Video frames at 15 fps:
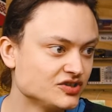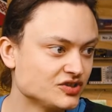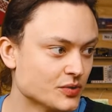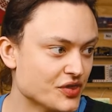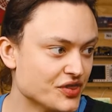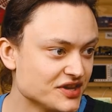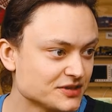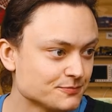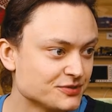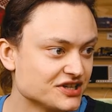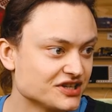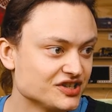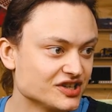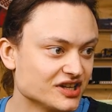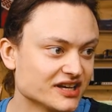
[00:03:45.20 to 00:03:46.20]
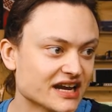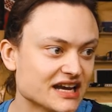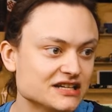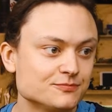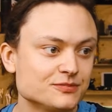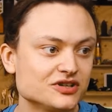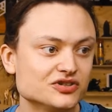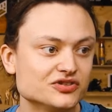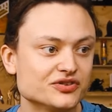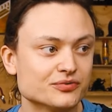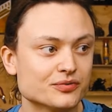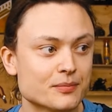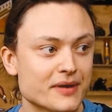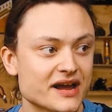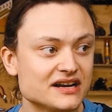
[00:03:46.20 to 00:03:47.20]
So in this particular case, because the
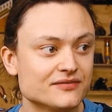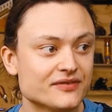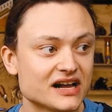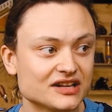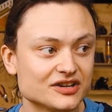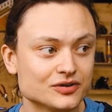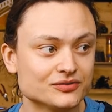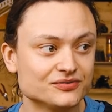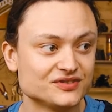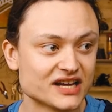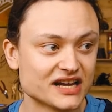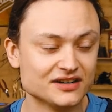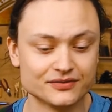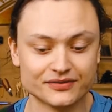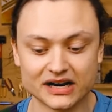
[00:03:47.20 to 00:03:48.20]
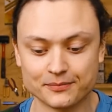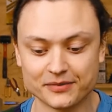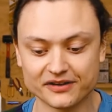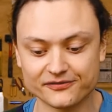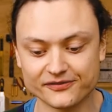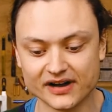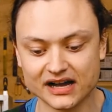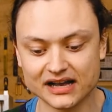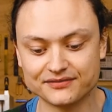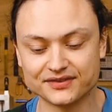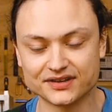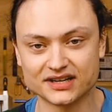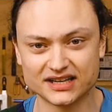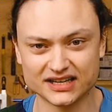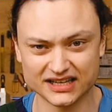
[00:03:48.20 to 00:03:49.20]
remainder value of ten divided by
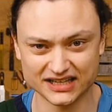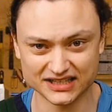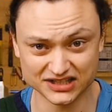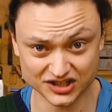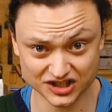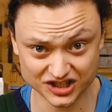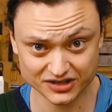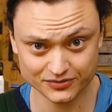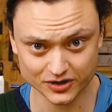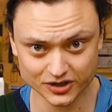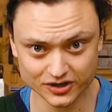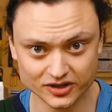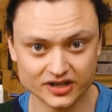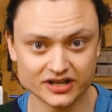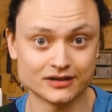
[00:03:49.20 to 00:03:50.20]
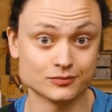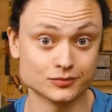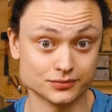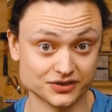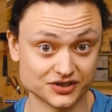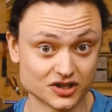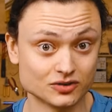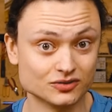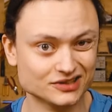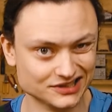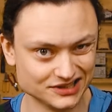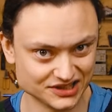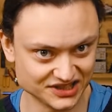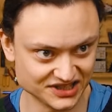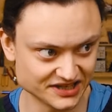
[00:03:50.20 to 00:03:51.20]
five is zero, it will result
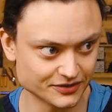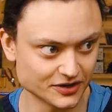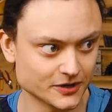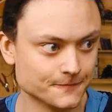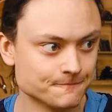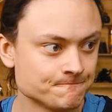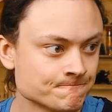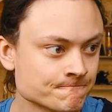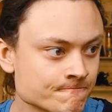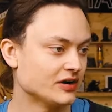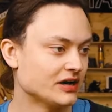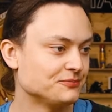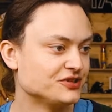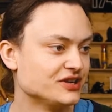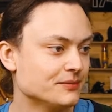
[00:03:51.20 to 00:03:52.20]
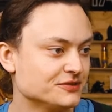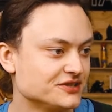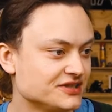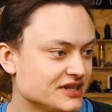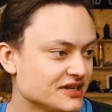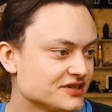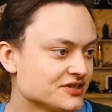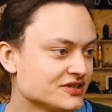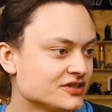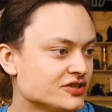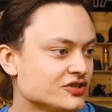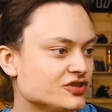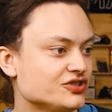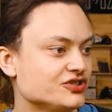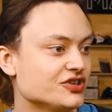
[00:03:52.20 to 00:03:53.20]
in zero. Up to number six.
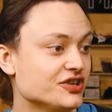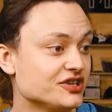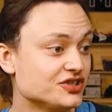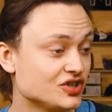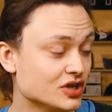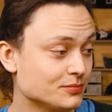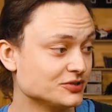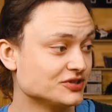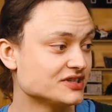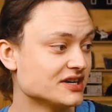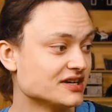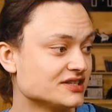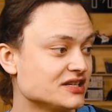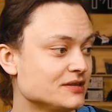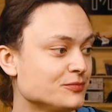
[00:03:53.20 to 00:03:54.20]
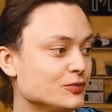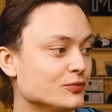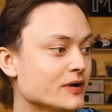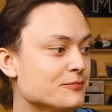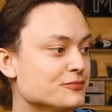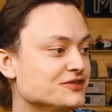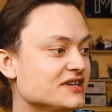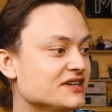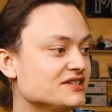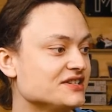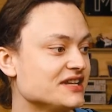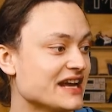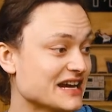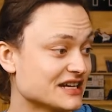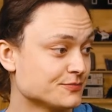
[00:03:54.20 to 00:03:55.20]
So this double star symbol represents
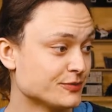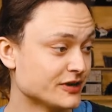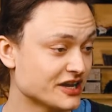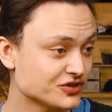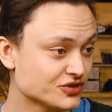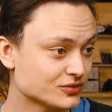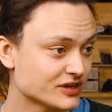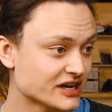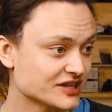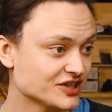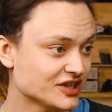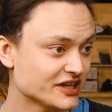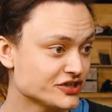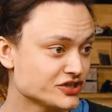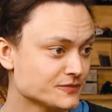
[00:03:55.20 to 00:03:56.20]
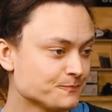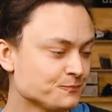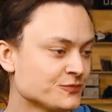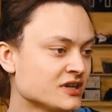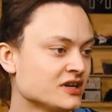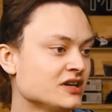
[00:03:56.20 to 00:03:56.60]
the exponential calculation.